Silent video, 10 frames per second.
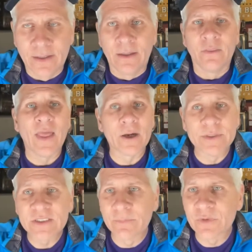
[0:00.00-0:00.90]
That'll be
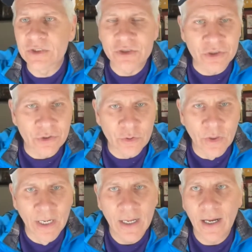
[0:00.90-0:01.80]
something to
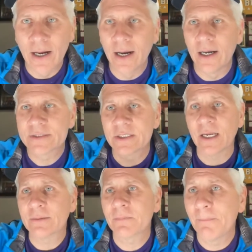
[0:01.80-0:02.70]
do
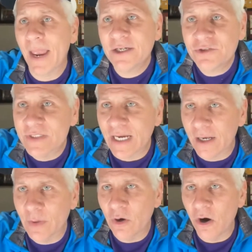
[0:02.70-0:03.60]
tonight. Masters got
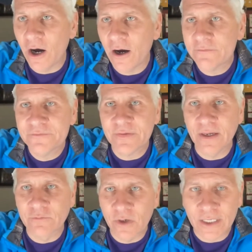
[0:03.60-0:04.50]
to be off
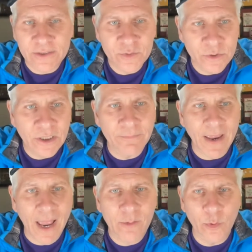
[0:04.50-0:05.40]
and running. So we'll come
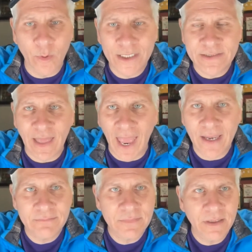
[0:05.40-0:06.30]
back. We'll watch
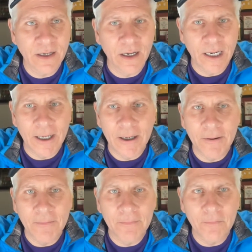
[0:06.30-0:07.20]
that
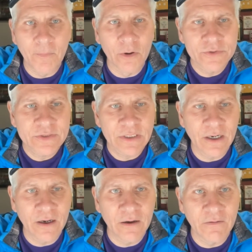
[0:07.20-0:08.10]

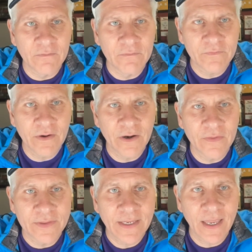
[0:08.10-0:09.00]
most of
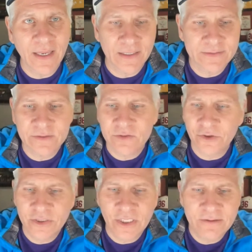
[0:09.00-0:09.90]
the day. Has it
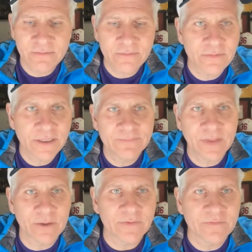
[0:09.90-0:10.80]
started yet? Right.
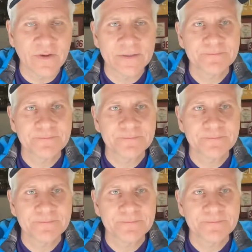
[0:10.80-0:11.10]
That'll be fun.